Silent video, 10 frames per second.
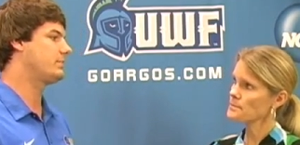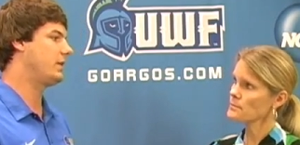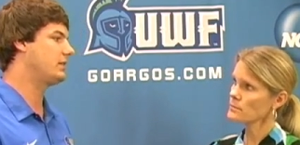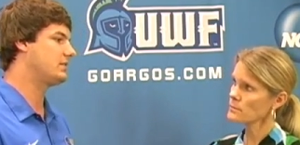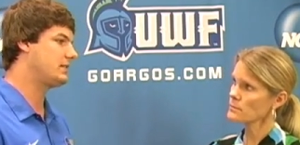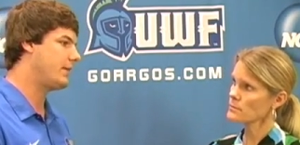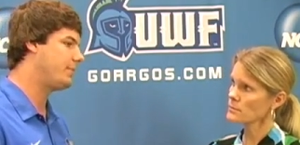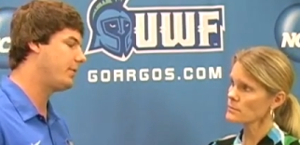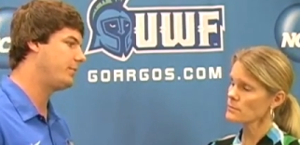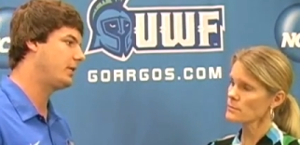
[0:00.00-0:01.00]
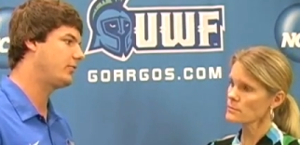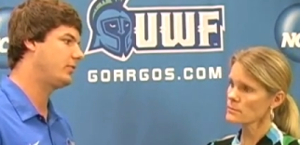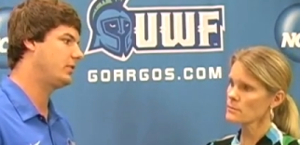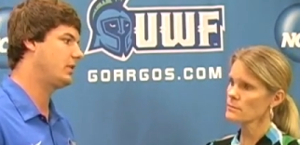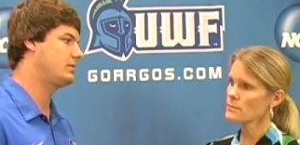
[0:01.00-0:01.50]
Speaker 1: to expect to step up big
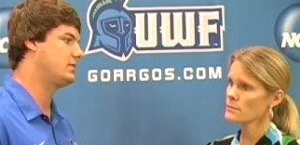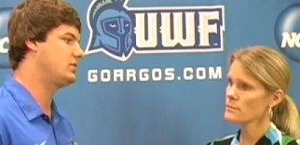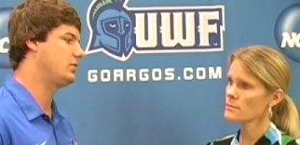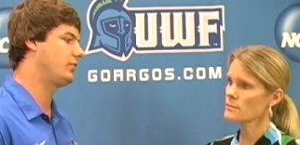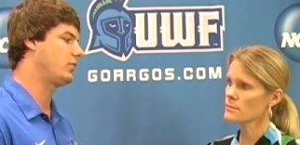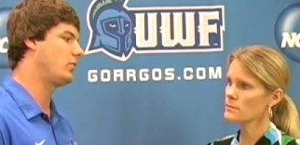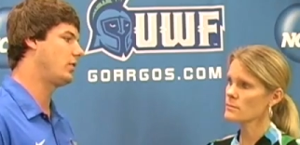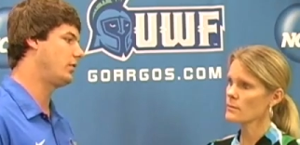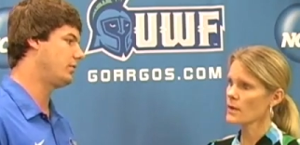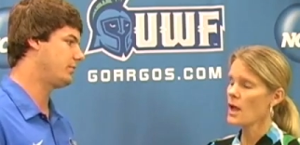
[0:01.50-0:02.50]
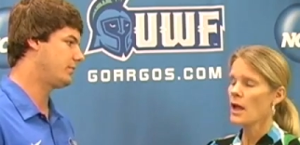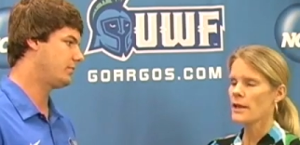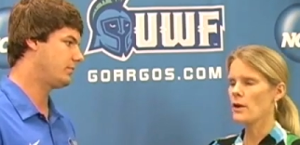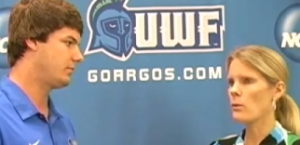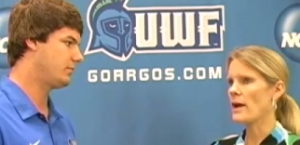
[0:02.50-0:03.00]
for you guys this year on the court?
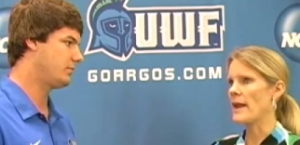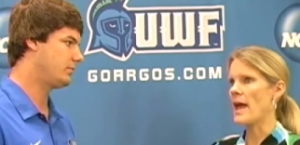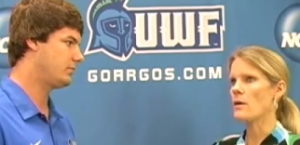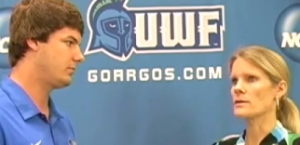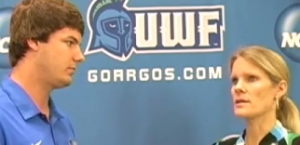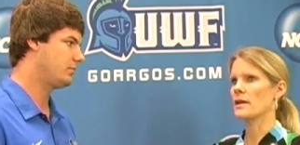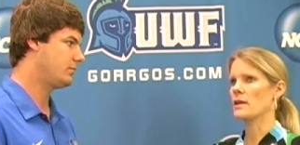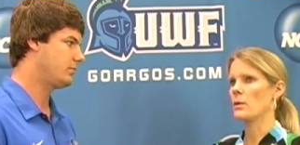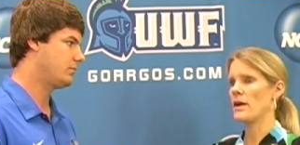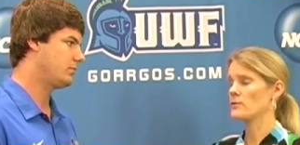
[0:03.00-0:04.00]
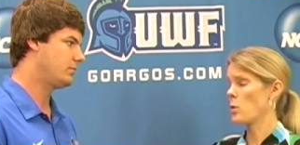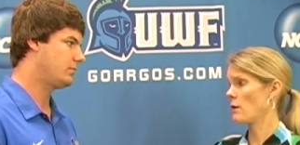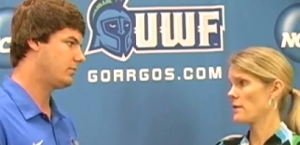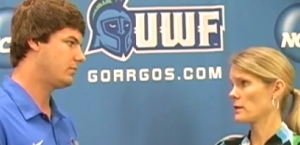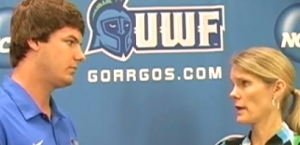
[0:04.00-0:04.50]
Speaker 2: You know, right now it's like you know we have
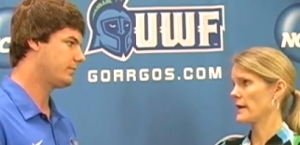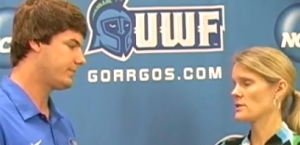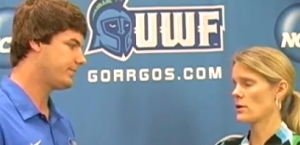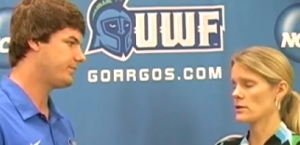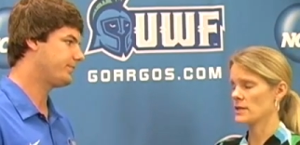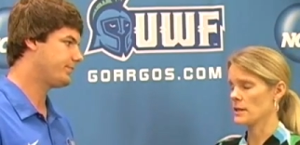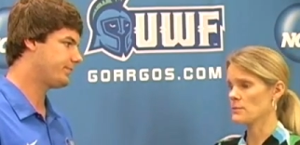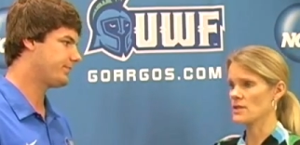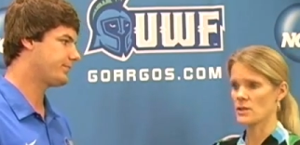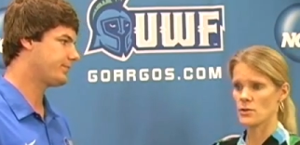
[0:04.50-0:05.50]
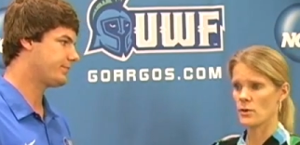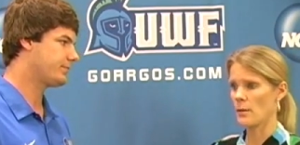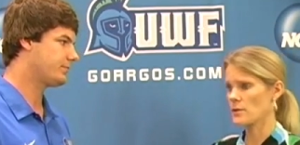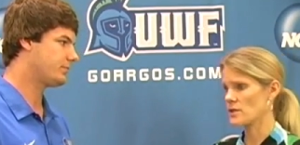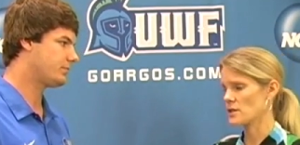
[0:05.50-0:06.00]
12 young ladies on our team, six
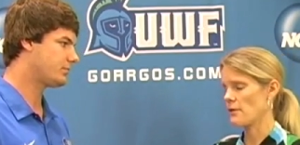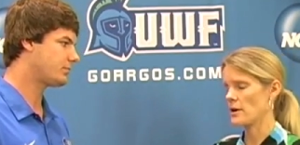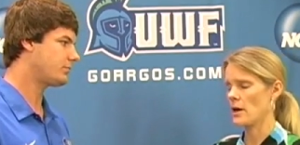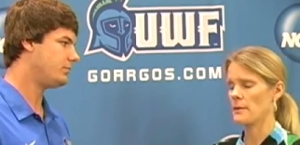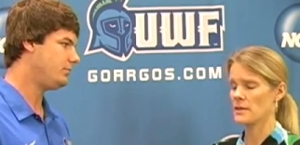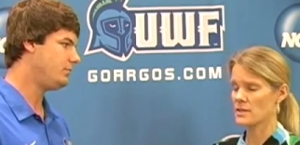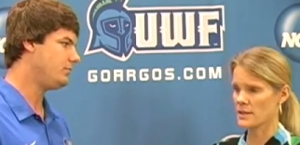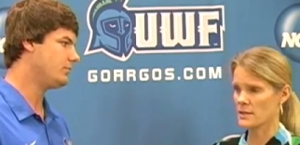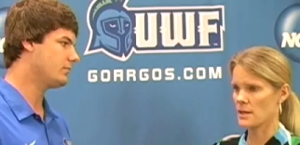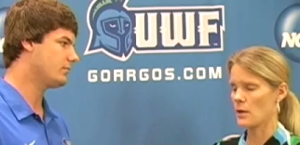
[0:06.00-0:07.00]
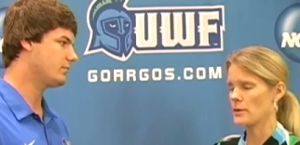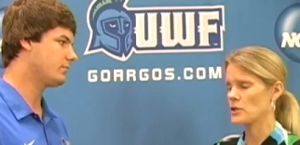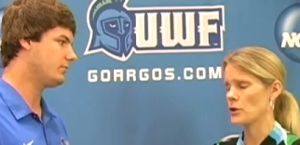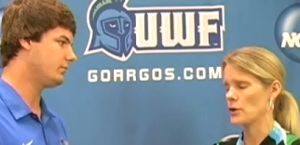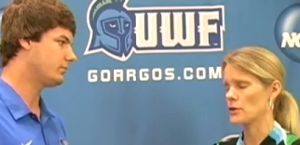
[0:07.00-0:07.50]
newcomers, six I mean six uh,
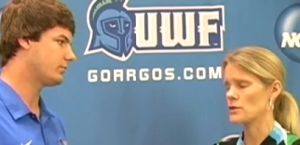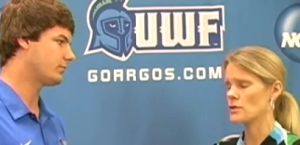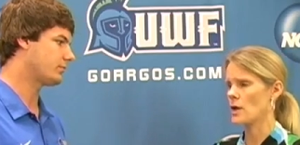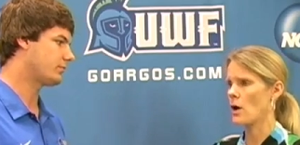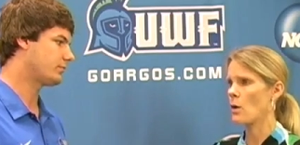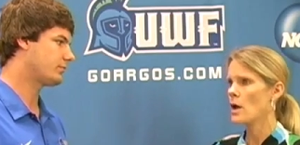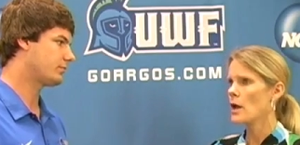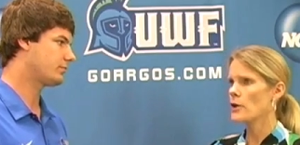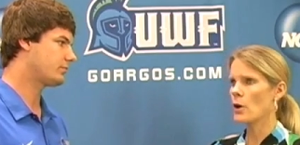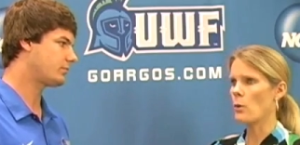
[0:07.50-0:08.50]
returners. So you